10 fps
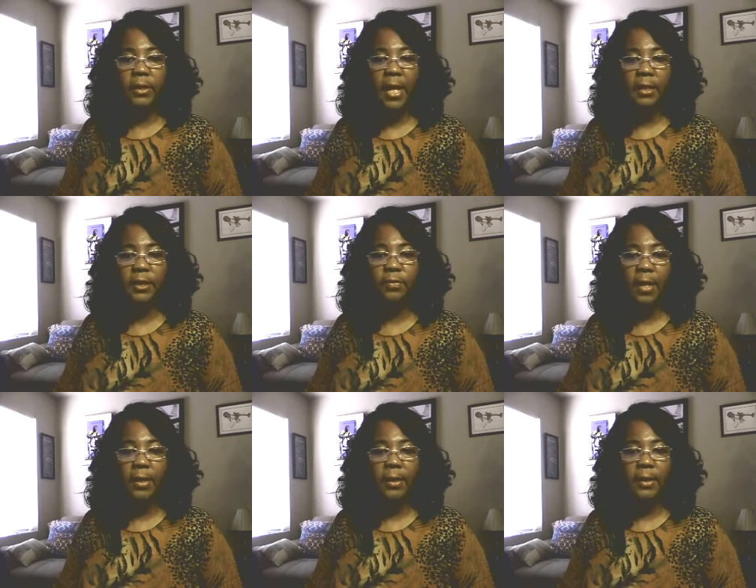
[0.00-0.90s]
tax
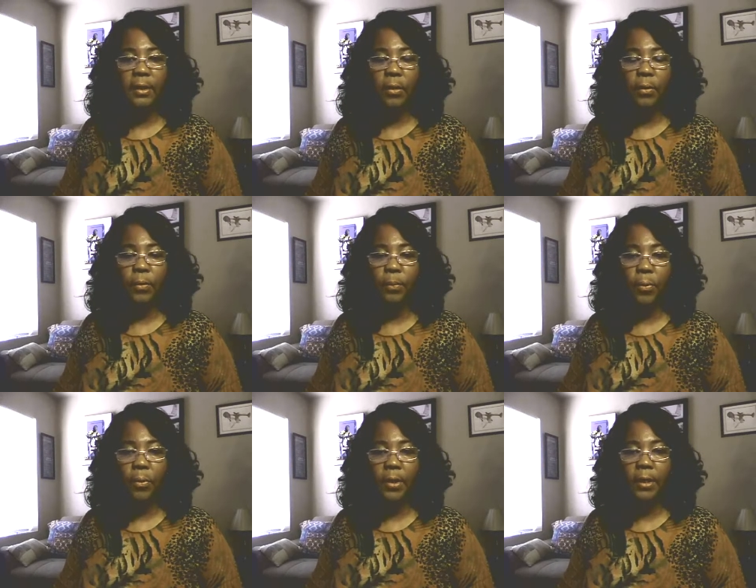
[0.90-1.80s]
filing
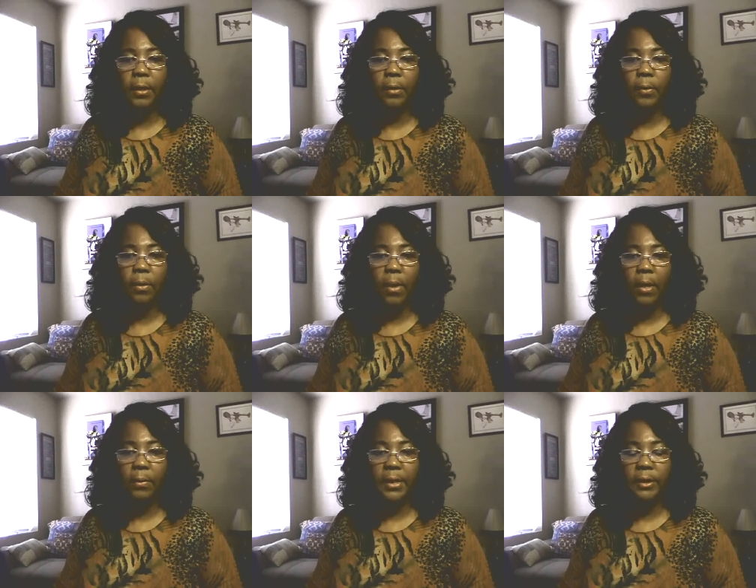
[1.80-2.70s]
reporting
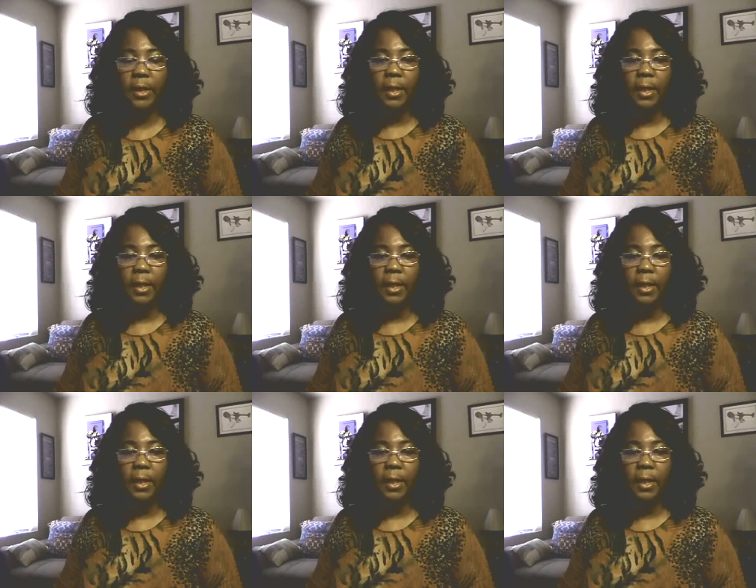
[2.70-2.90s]
requirement